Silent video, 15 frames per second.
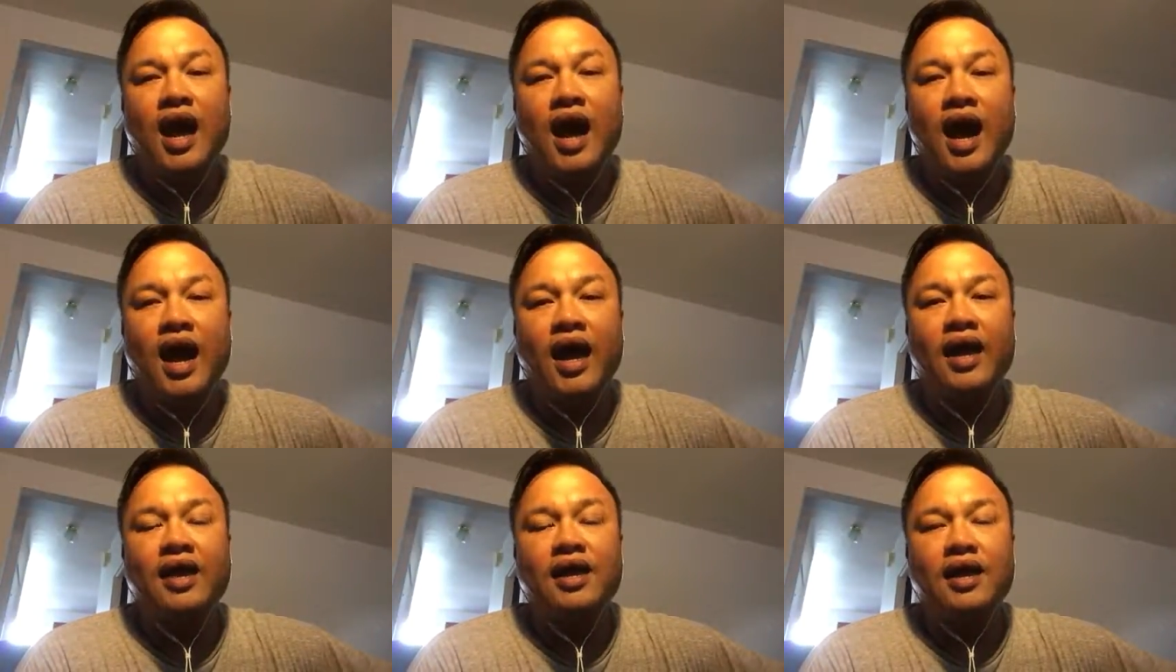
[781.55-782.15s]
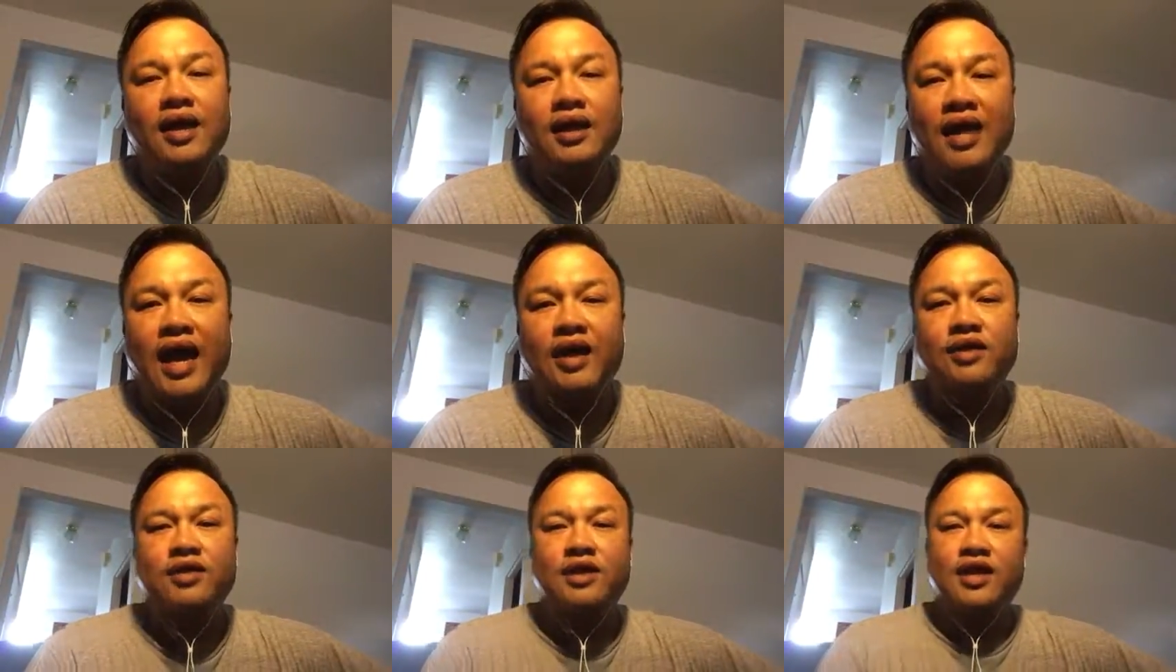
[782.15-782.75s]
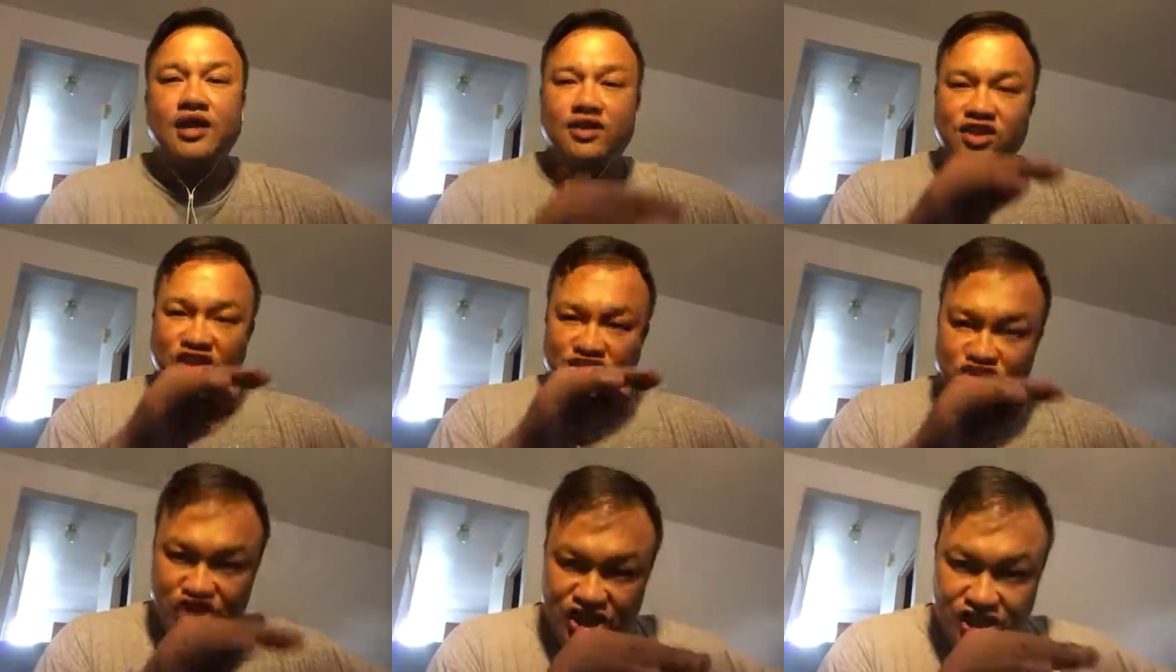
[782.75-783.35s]
I like to get to the
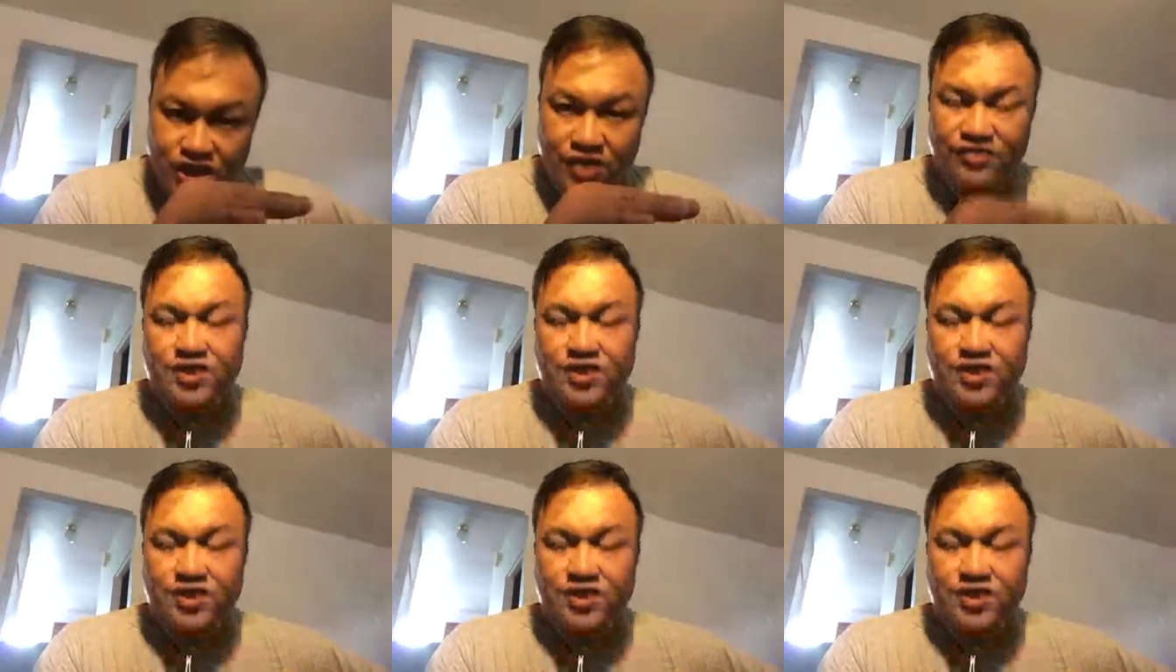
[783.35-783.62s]
gist of